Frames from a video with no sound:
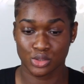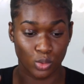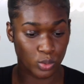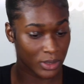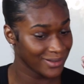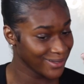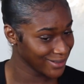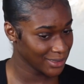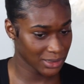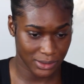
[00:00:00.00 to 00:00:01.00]
so
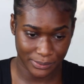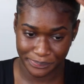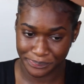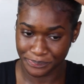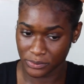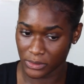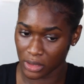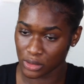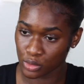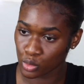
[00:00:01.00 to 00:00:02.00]
clearly the
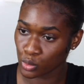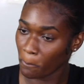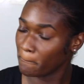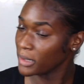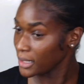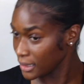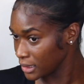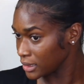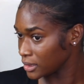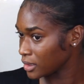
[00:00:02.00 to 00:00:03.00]
little
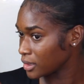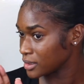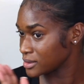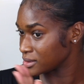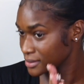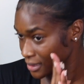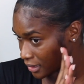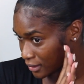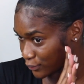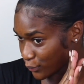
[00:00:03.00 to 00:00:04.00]
bun is
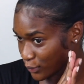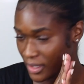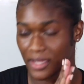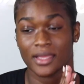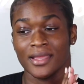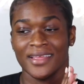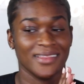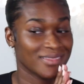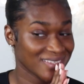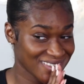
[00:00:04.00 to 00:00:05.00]
done, okay?
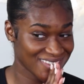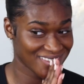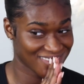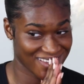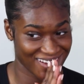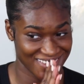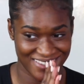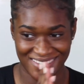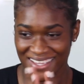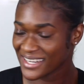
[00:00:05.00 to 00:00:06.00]
This is as good as
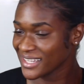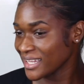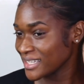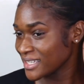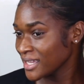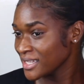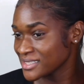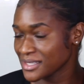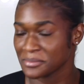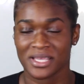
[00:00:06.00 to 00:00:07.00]
it's gonna get.
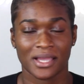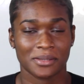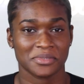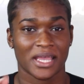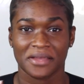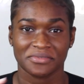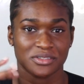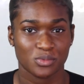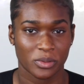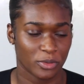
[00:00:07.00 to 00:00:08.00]
Sometimes I have to
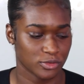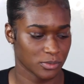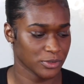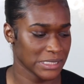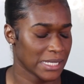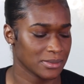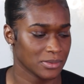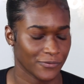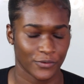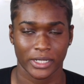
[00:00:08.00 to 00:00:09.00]
do it multiple times
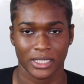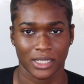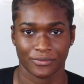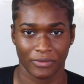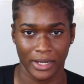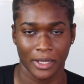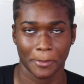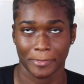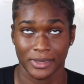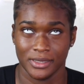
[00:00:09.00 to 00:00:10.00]
before I get it right,
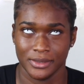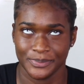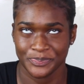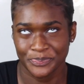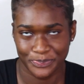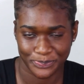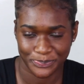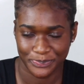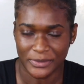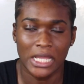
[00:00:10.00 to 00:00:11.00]
but
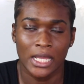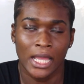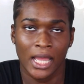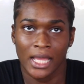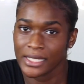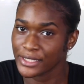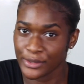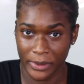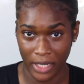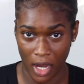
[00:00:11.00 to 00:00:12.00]
here
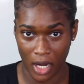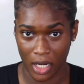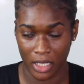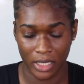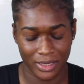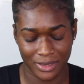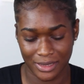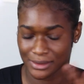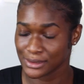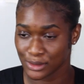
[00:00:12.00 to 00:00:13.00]
we are.
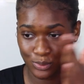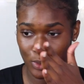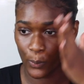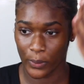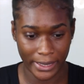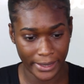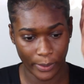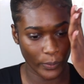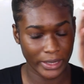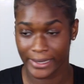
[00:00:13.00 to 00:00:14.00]
This is what we
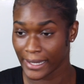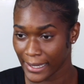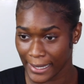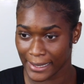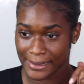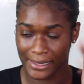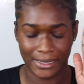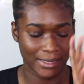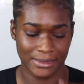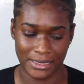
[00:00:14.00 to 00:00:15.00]
got,
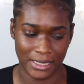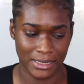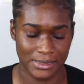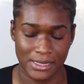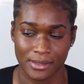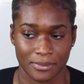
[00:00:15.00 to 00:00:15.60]
and let's get into the